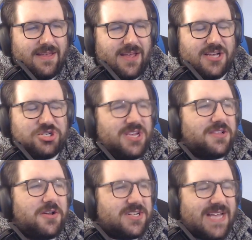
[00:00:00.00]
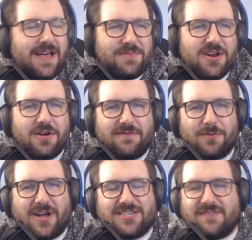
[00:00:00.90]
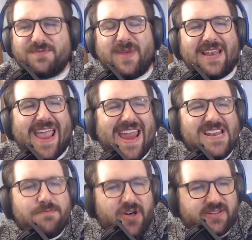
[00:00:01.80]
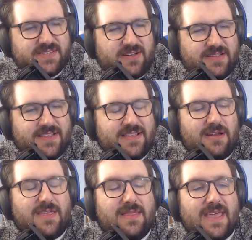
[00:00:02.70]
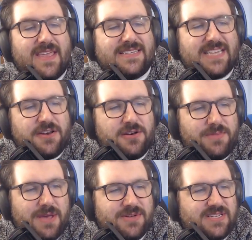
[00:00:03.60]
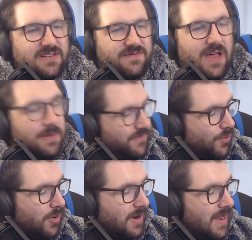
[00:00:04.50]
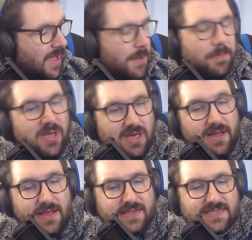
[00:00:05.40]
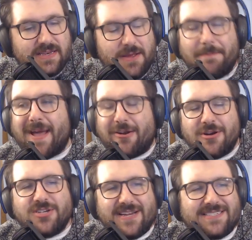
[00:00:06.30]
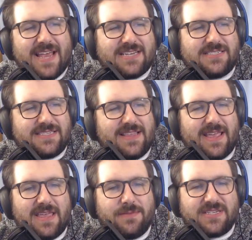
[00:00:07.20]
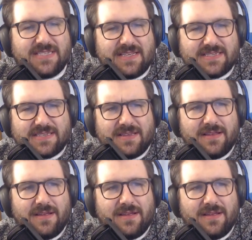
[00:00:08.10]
A shitload of time in Overwatch I've spent $80 on that they continue to be able to develop for, because microtransactions in that game exist.